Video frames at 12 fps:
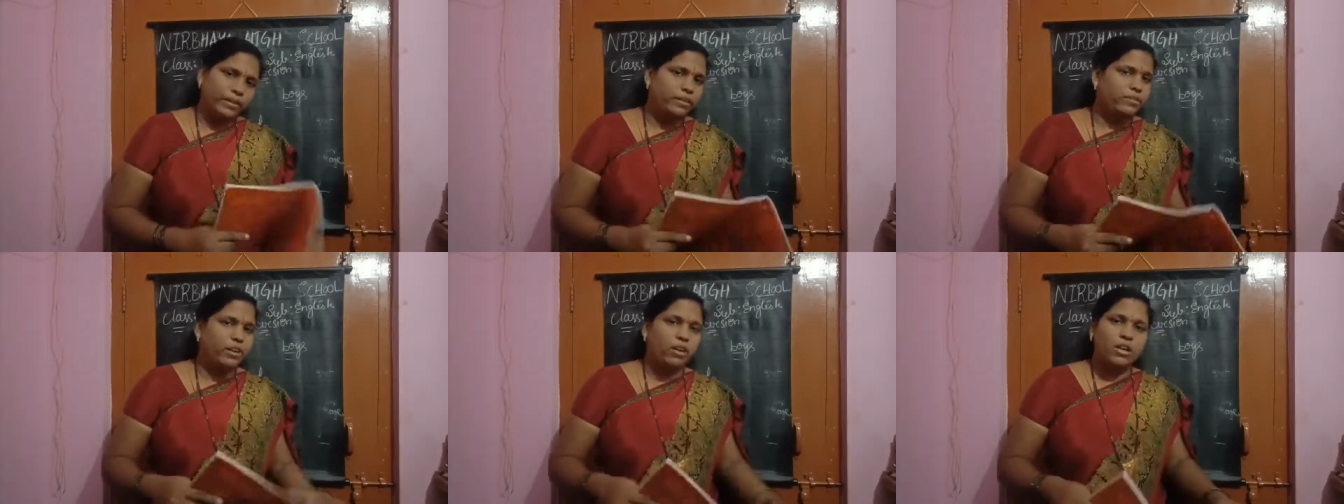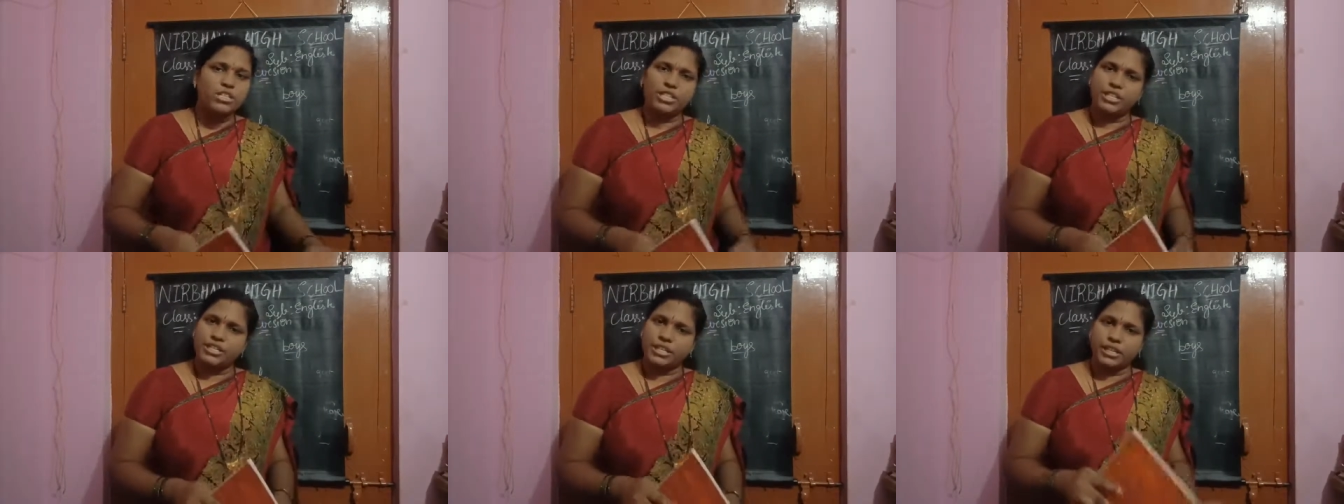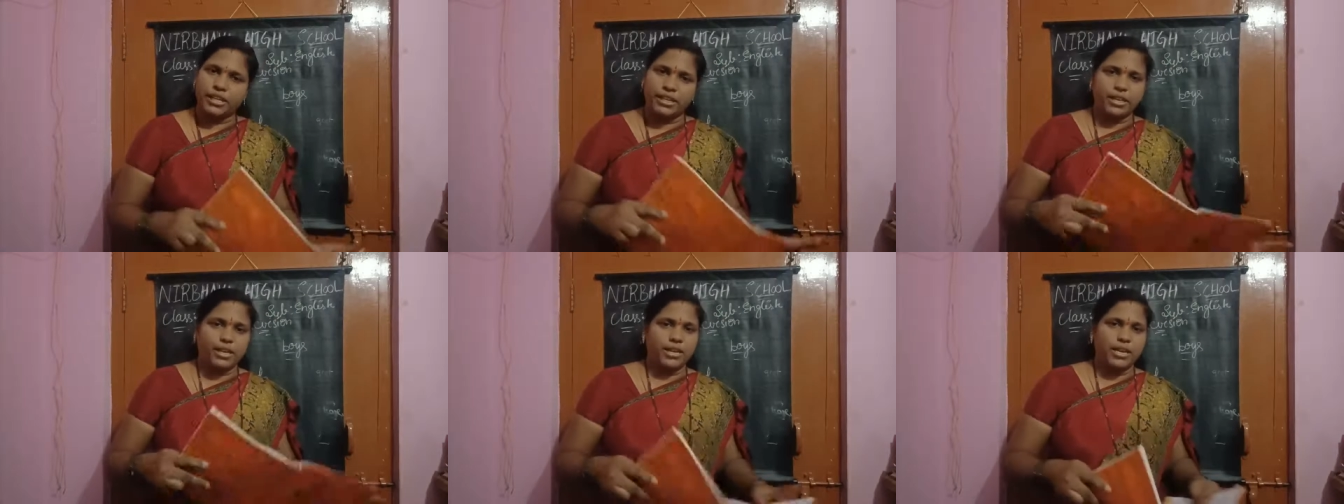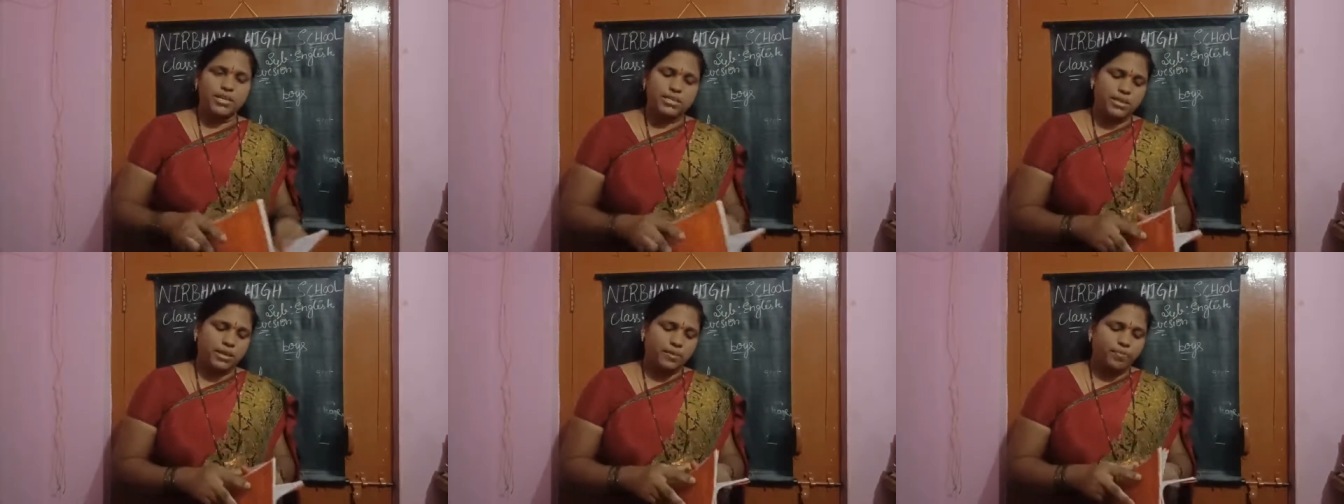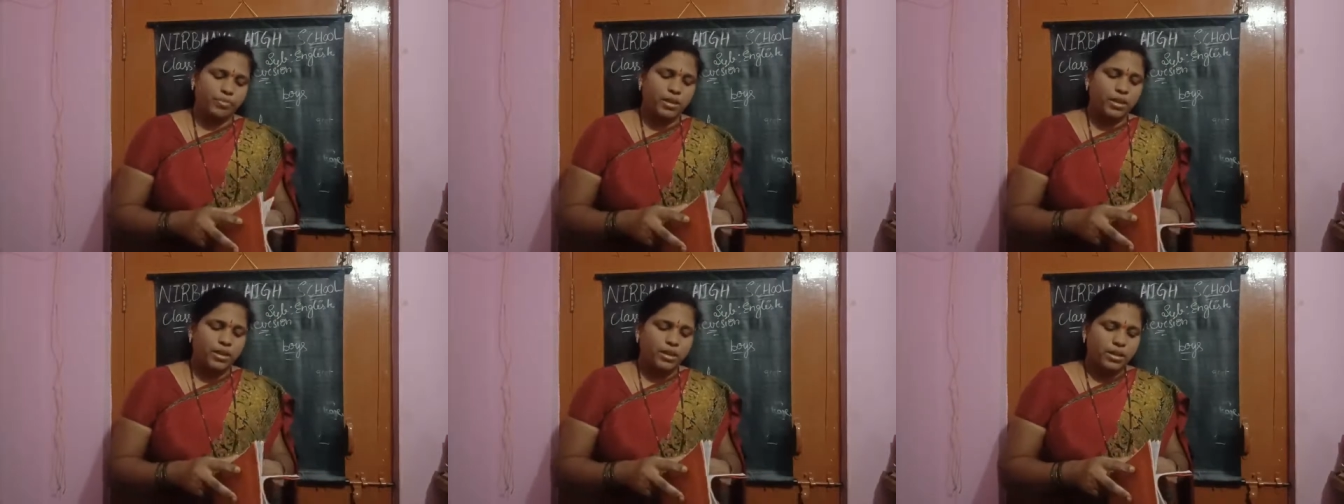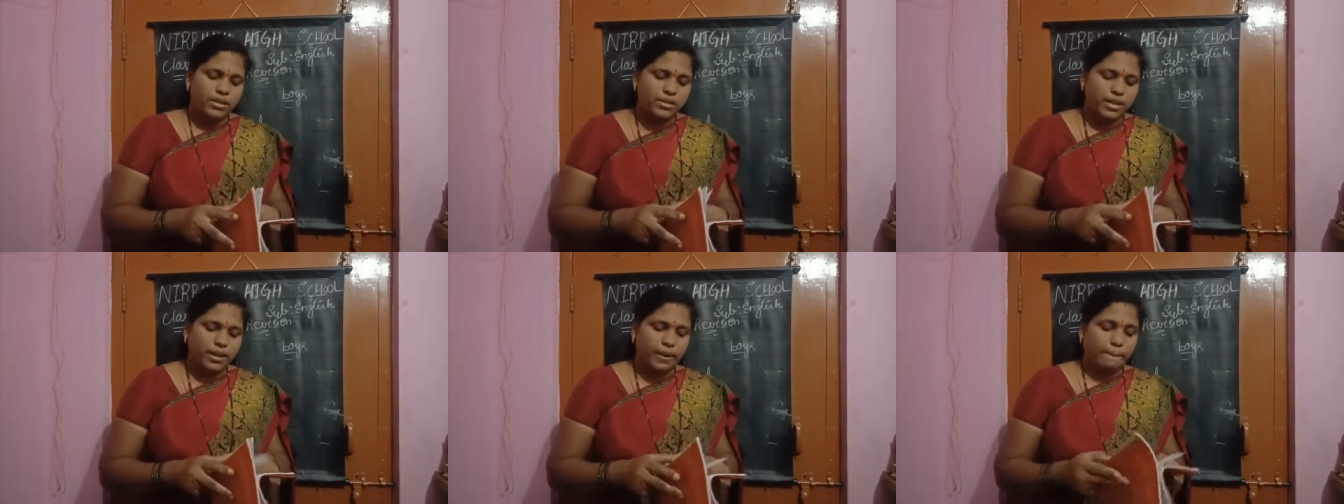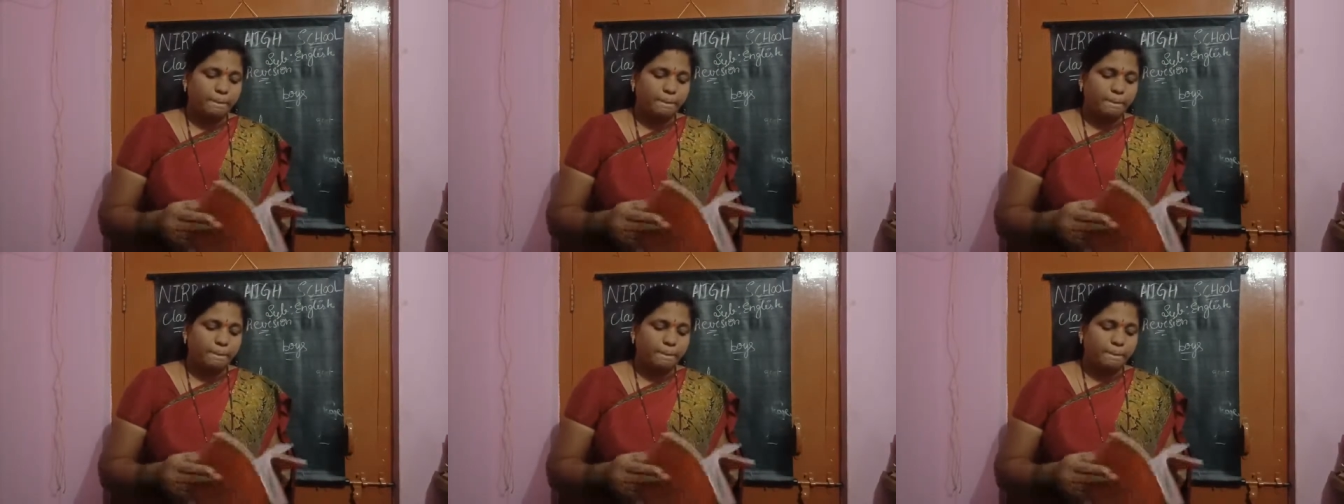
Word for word: It will not change anything. Yes, children. Second,